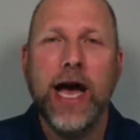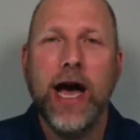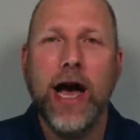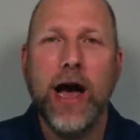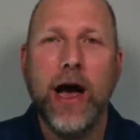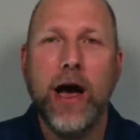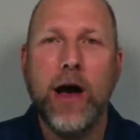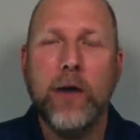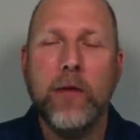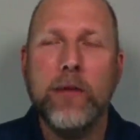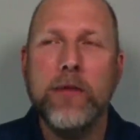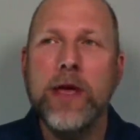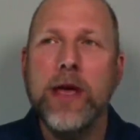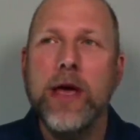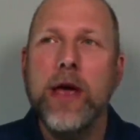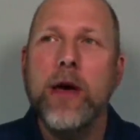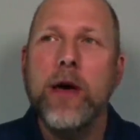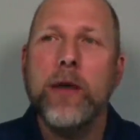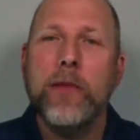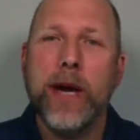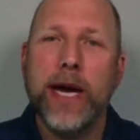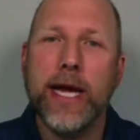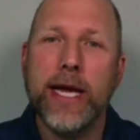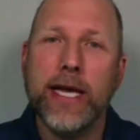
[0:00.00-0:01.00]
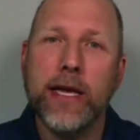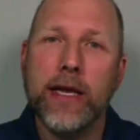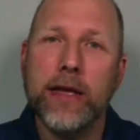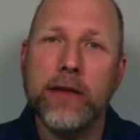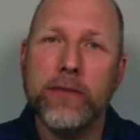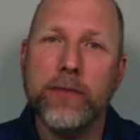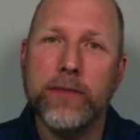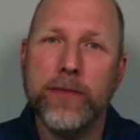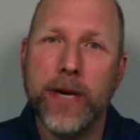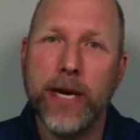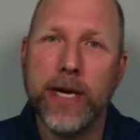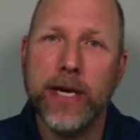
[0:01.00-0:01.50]
Um, but
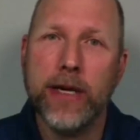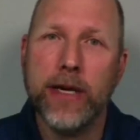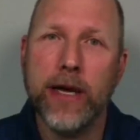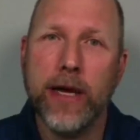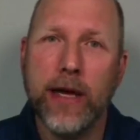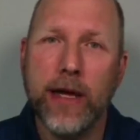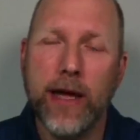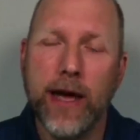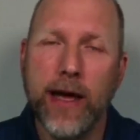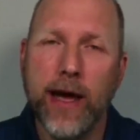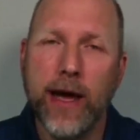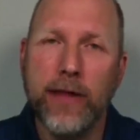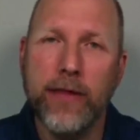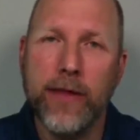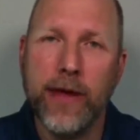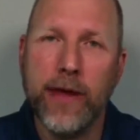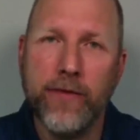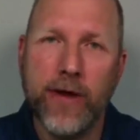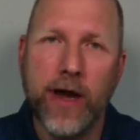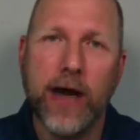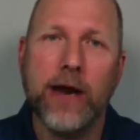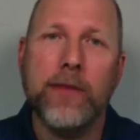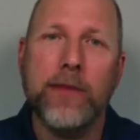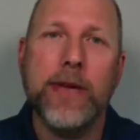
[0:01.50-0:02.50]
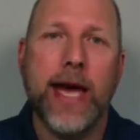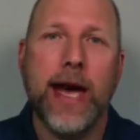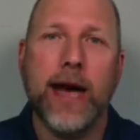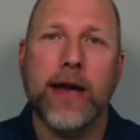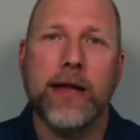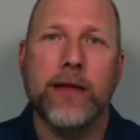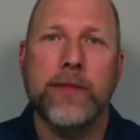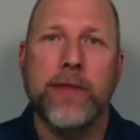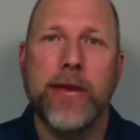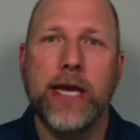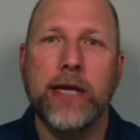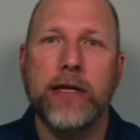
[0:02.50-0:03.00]
but they've got to be
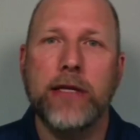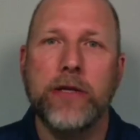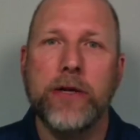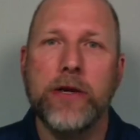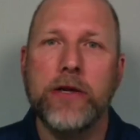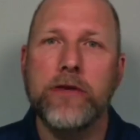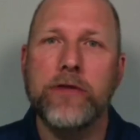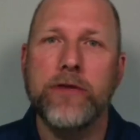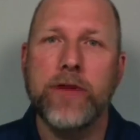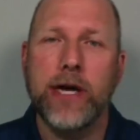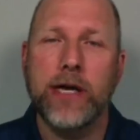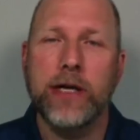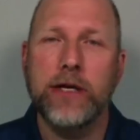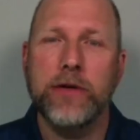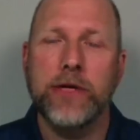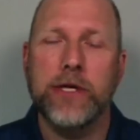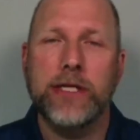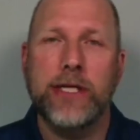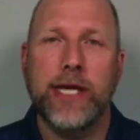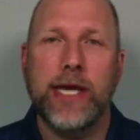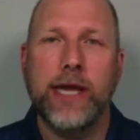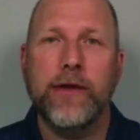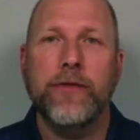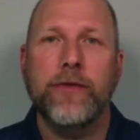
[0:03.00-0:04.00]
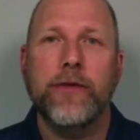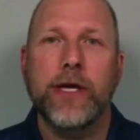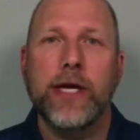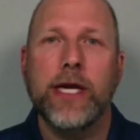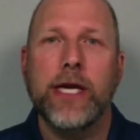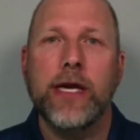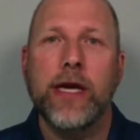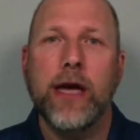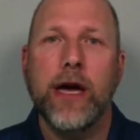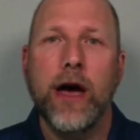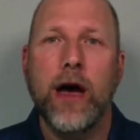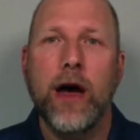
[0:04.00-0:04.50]
acclimated to it and you've got to do it
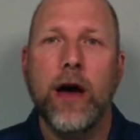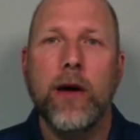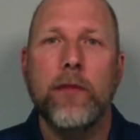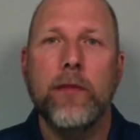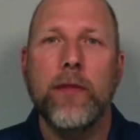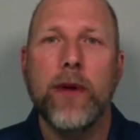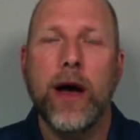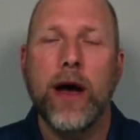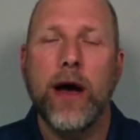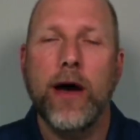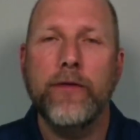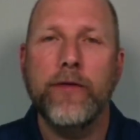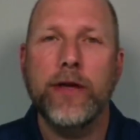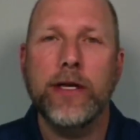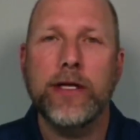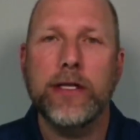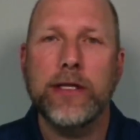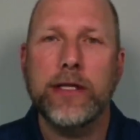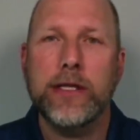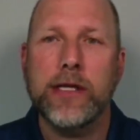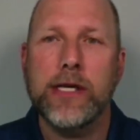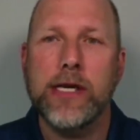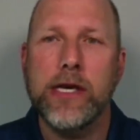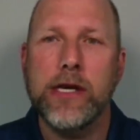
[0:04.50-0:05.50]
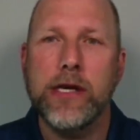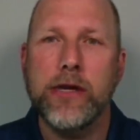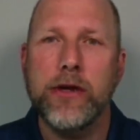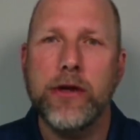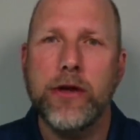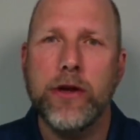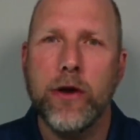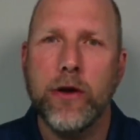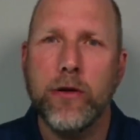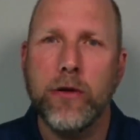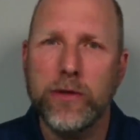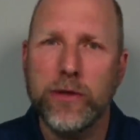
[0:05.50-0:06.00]
safely um, obviously you
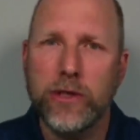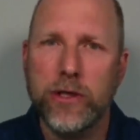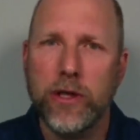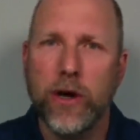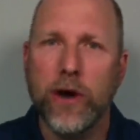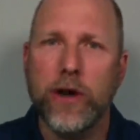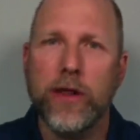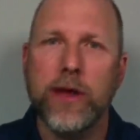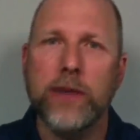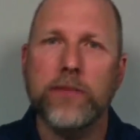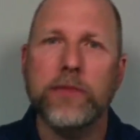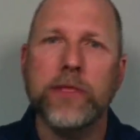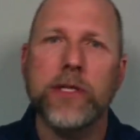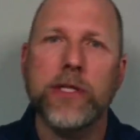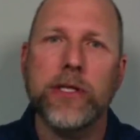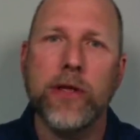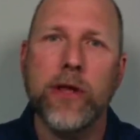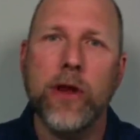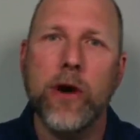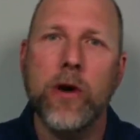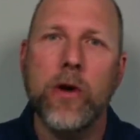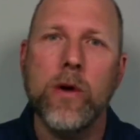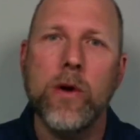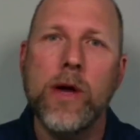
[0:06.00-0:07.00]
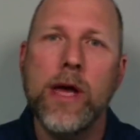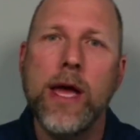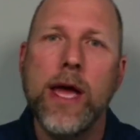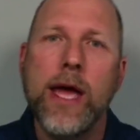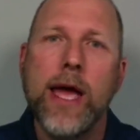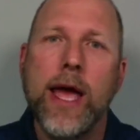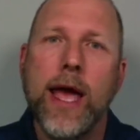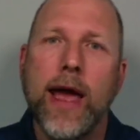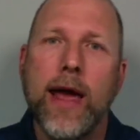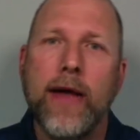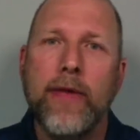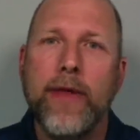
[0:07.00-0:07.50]
know start them slow
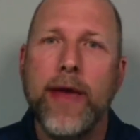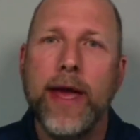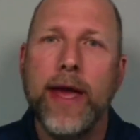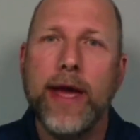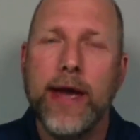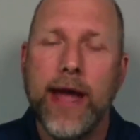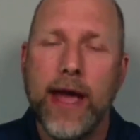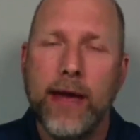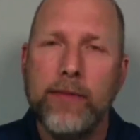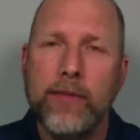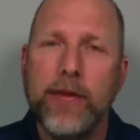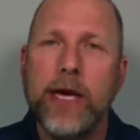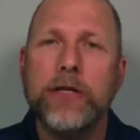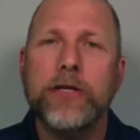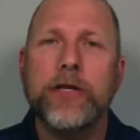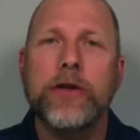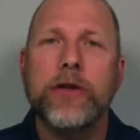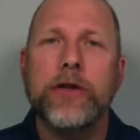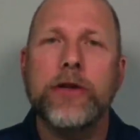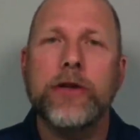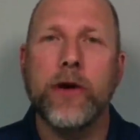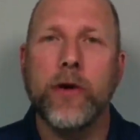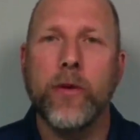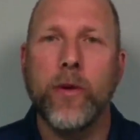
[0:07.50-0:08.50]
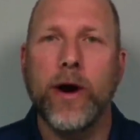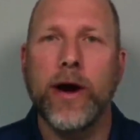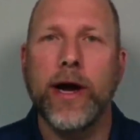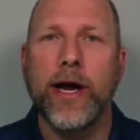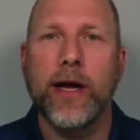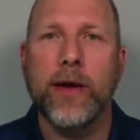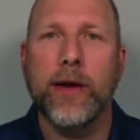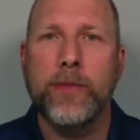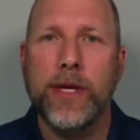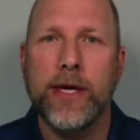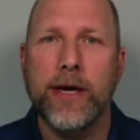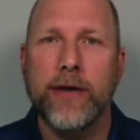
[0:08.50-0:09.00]
and then make sure that they're wearing
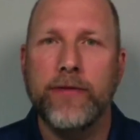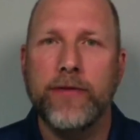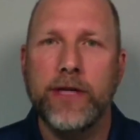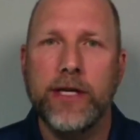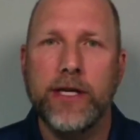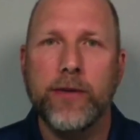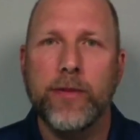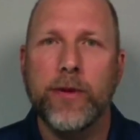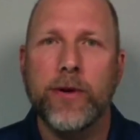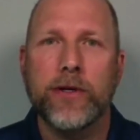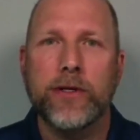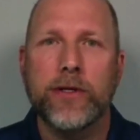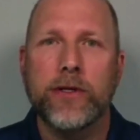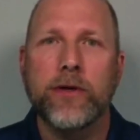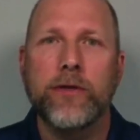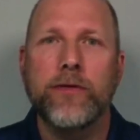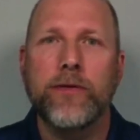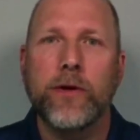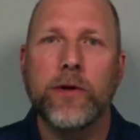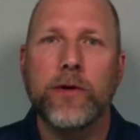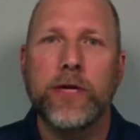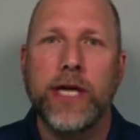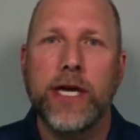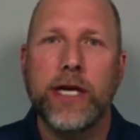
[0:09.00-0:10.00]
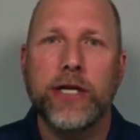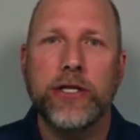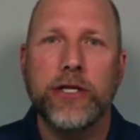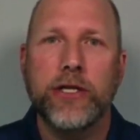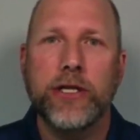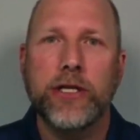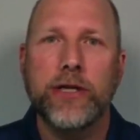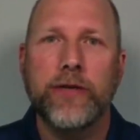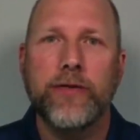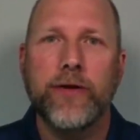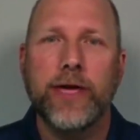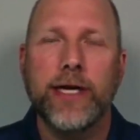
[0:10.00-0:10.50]
a pfd a personal
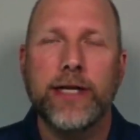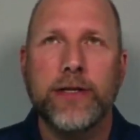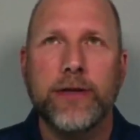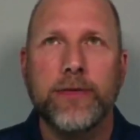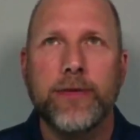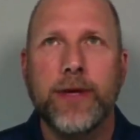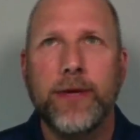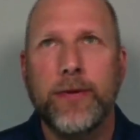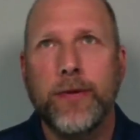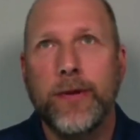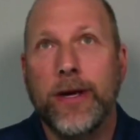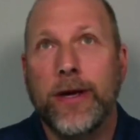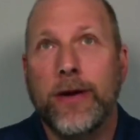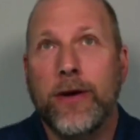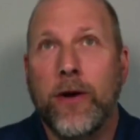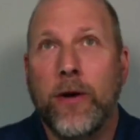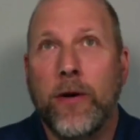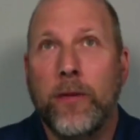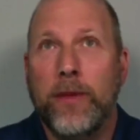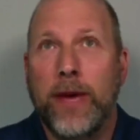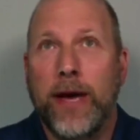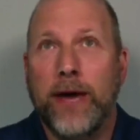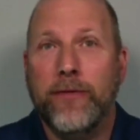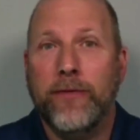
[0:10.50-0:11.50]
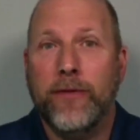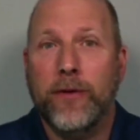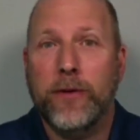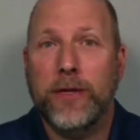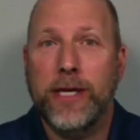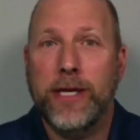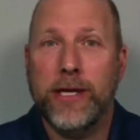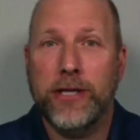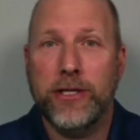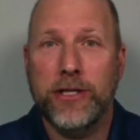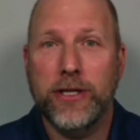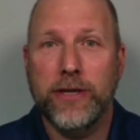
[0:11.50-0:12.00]
flotation device or maybe we could call them pet
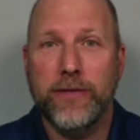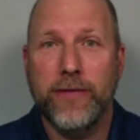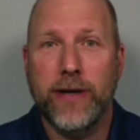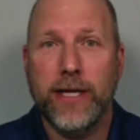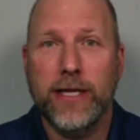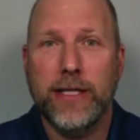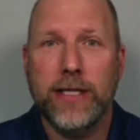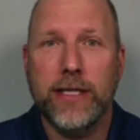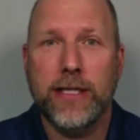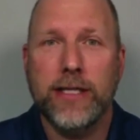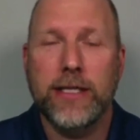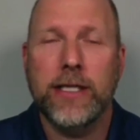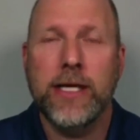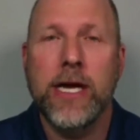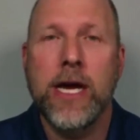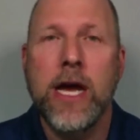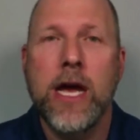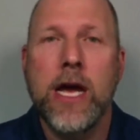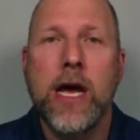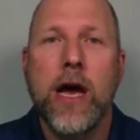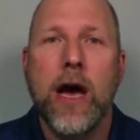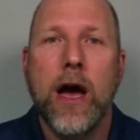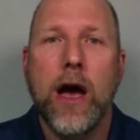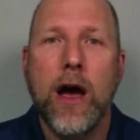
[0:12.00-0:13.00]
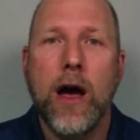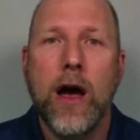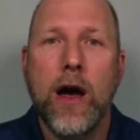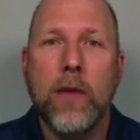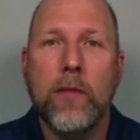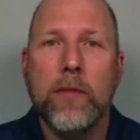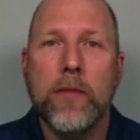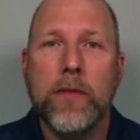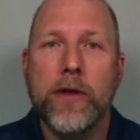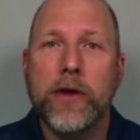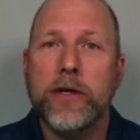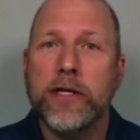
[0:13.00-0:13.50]
flotation devices
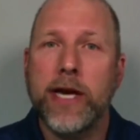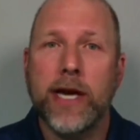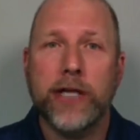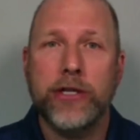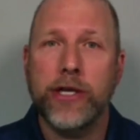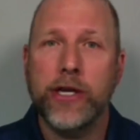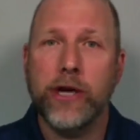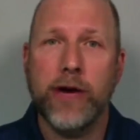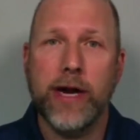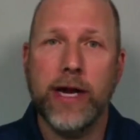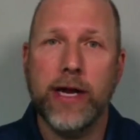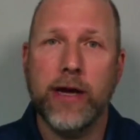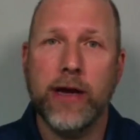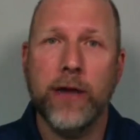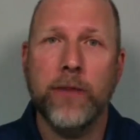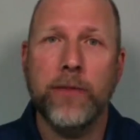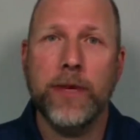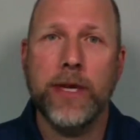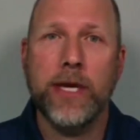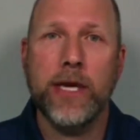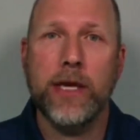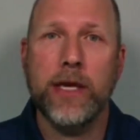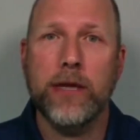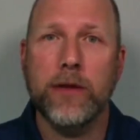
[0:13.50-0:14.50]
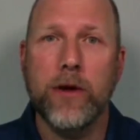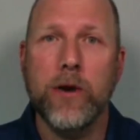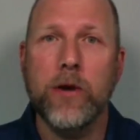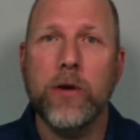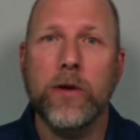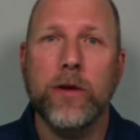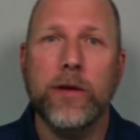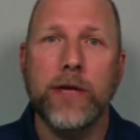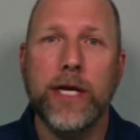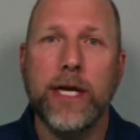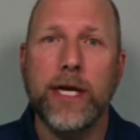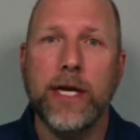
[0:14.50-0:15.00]
um, there's actually a great company
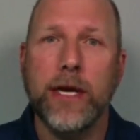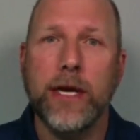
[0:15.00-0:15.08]
locally